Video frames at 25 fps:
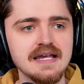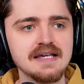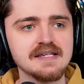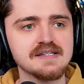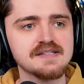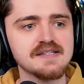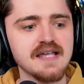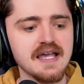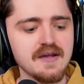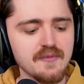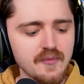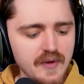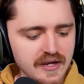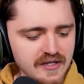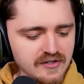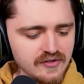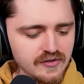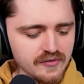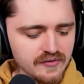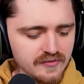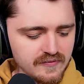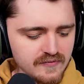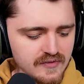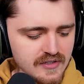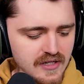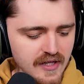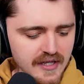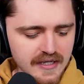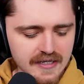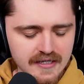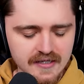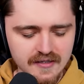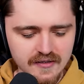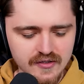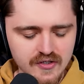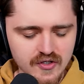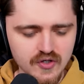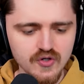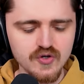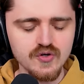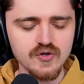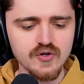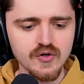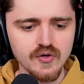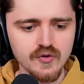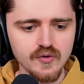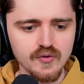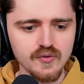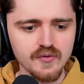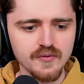is that when you, like,
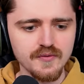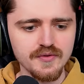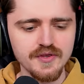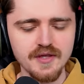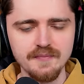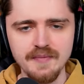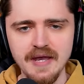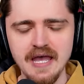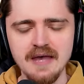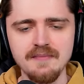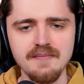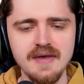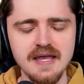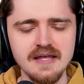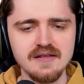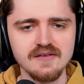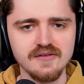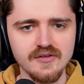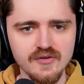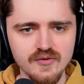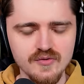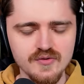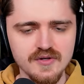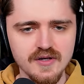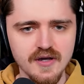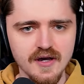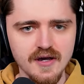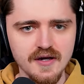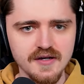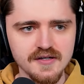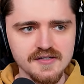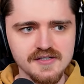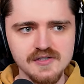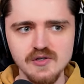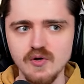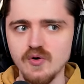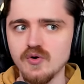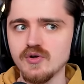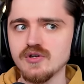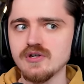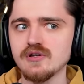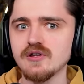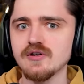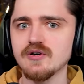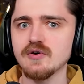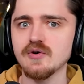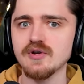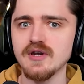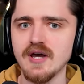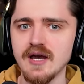Google the Batman 2 cast, or you
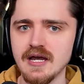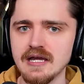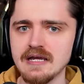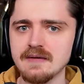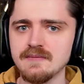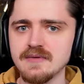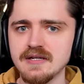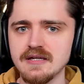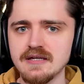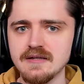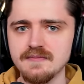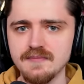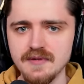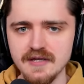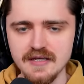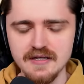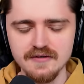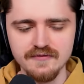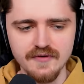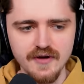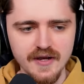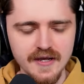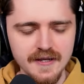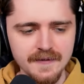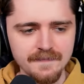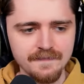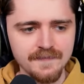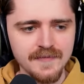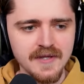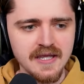look on IMDb, right?